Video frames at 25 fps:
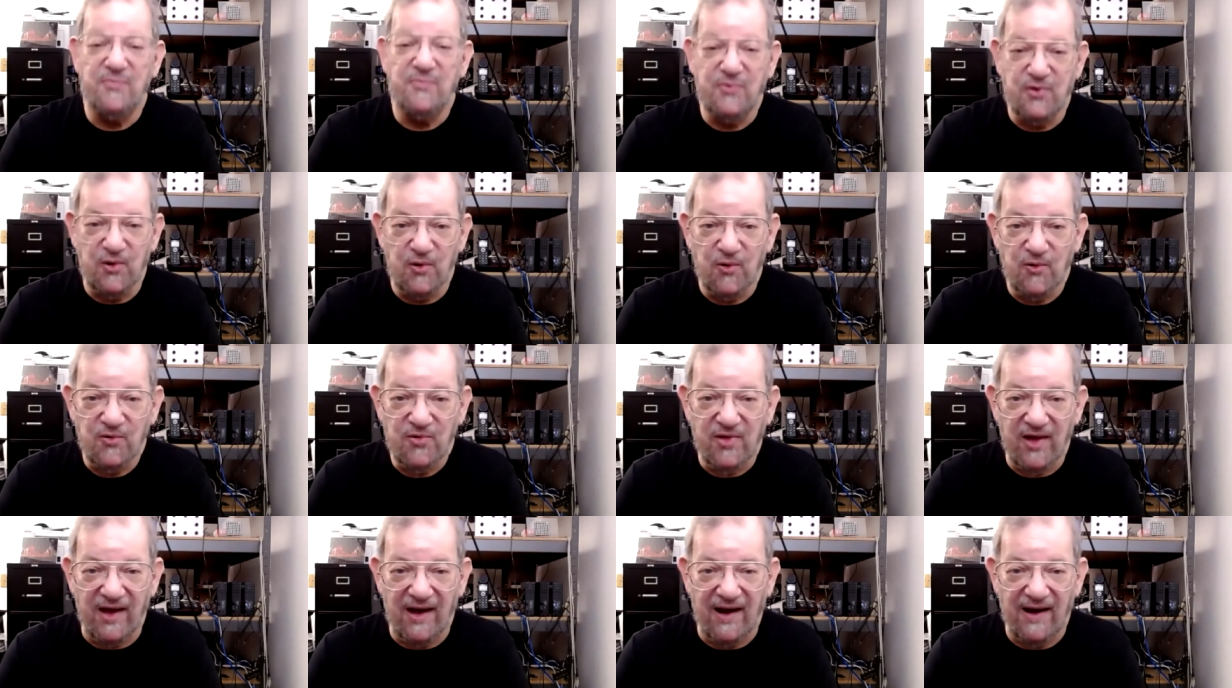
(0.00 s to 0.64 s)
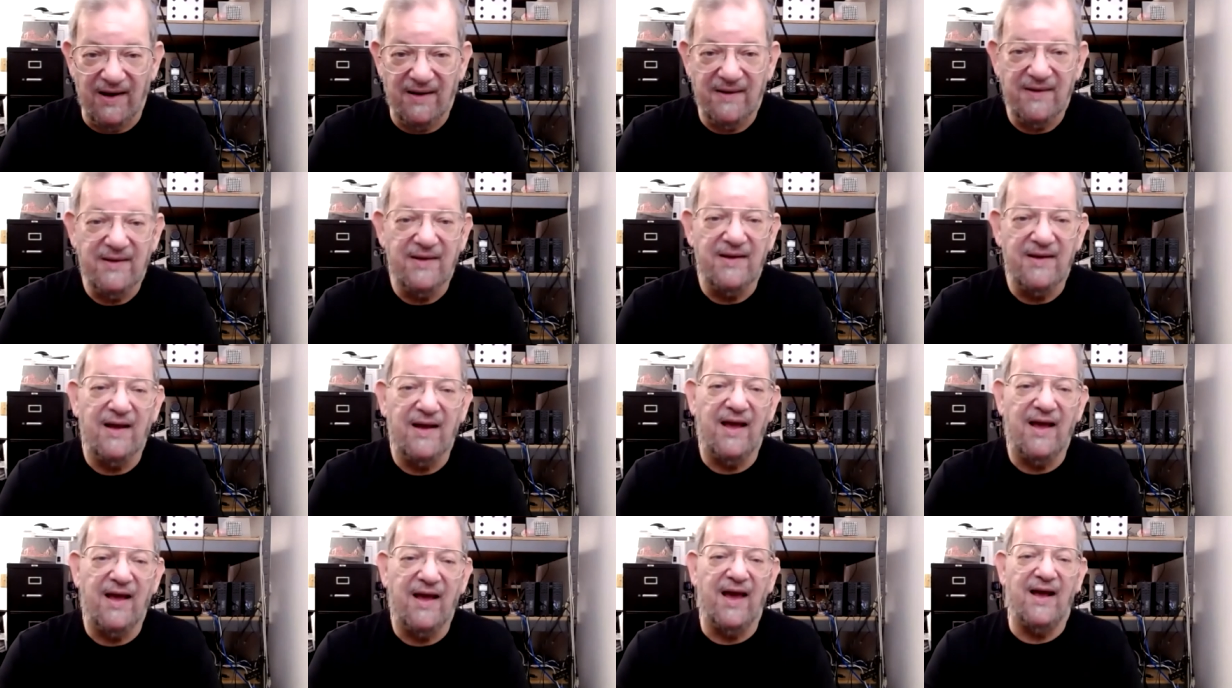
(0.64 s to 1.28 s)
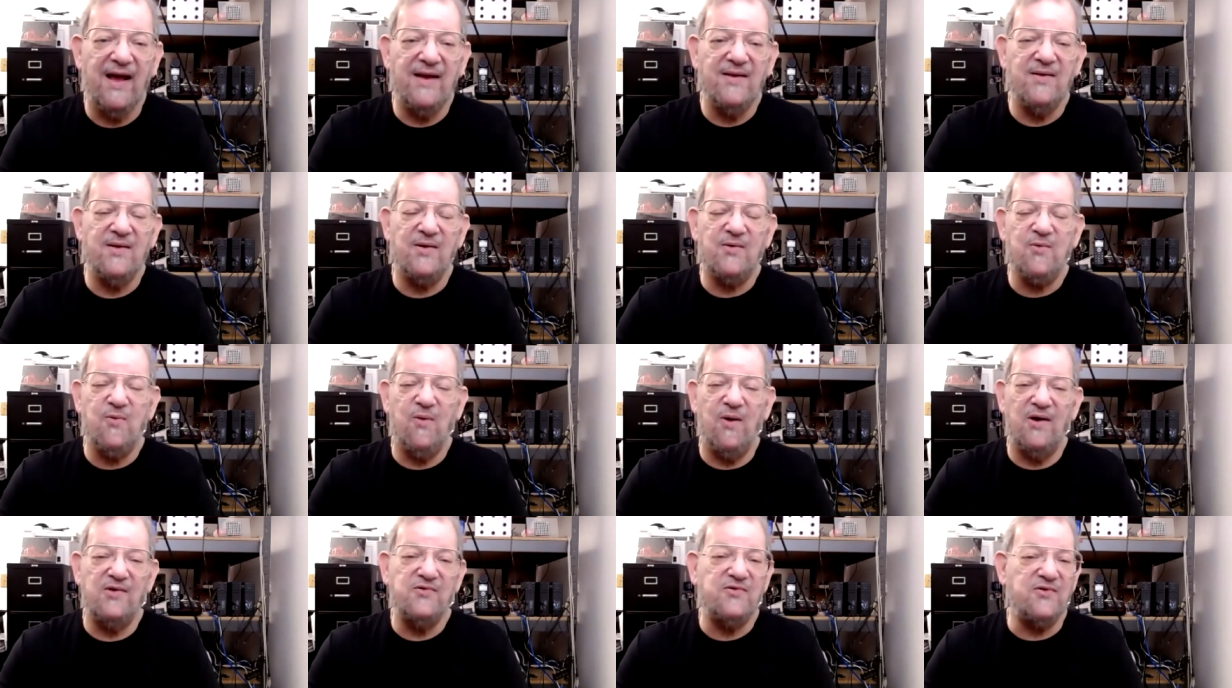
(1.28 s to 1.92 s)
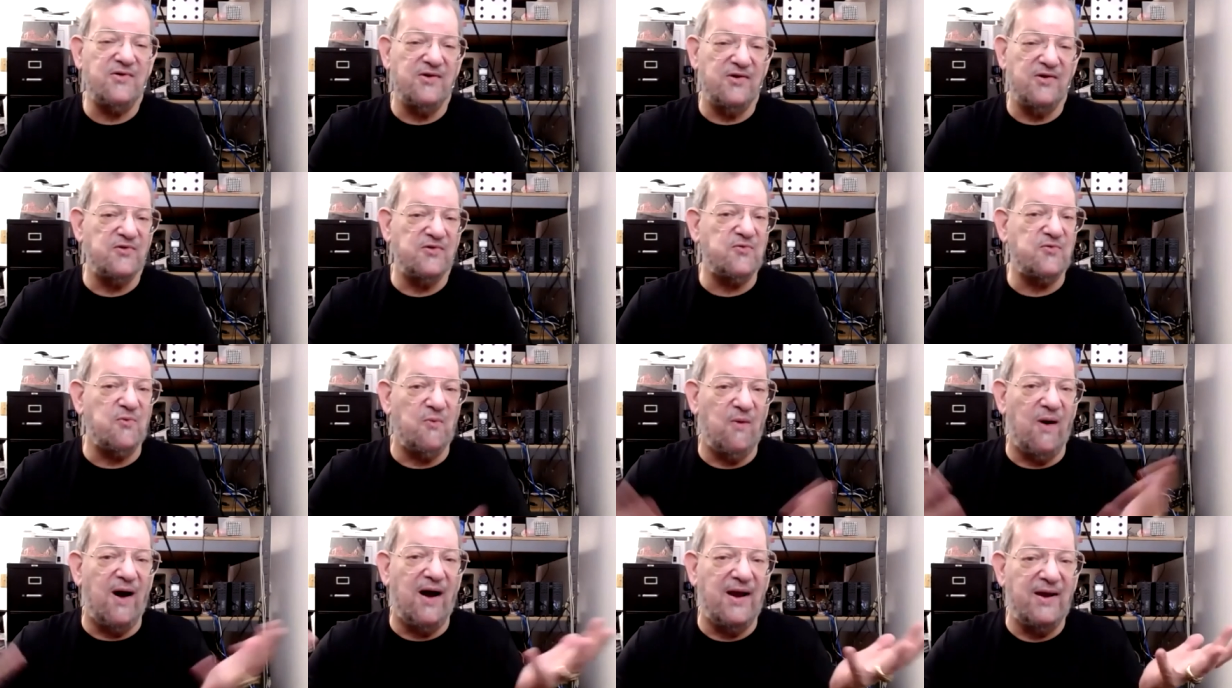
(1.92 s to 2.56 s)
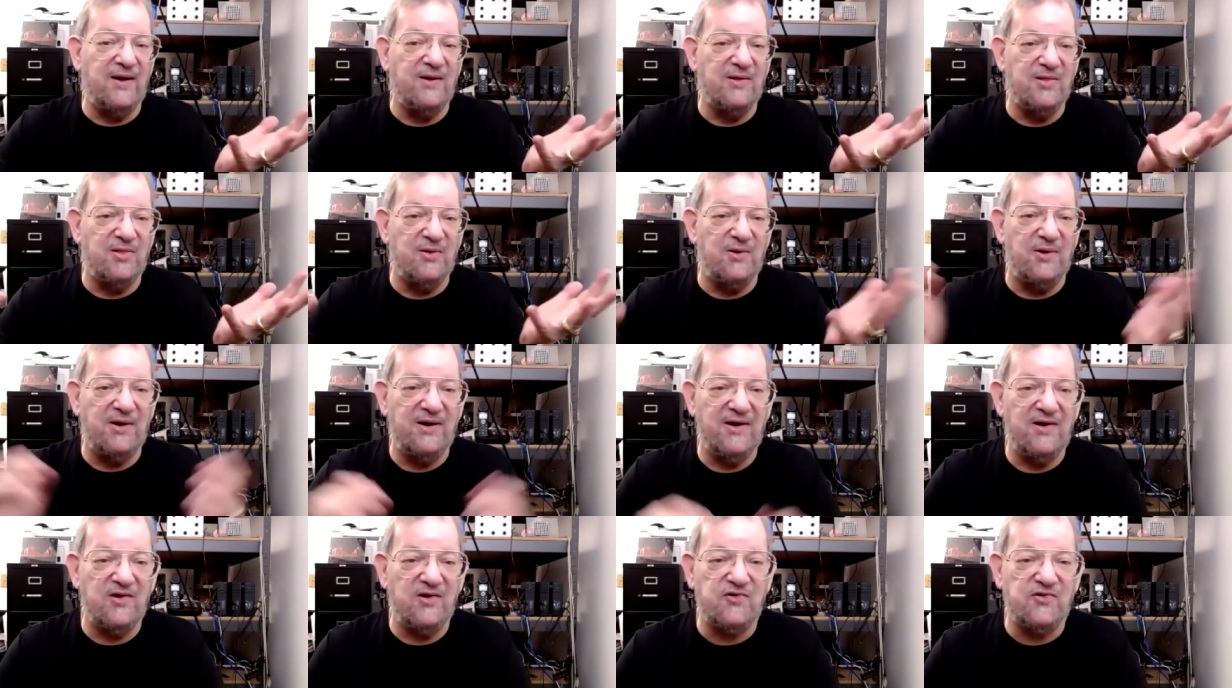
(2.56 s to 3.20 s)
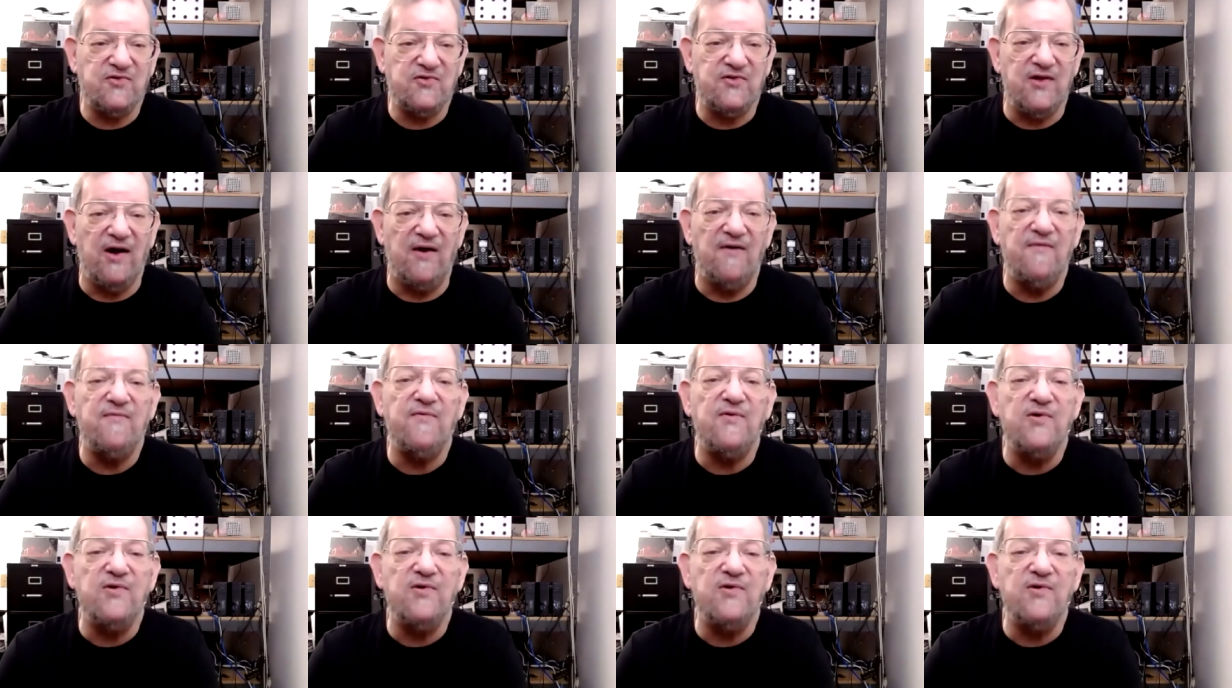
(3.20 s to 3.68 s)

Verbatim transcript: do that. And the question is, why are you learning this stuff?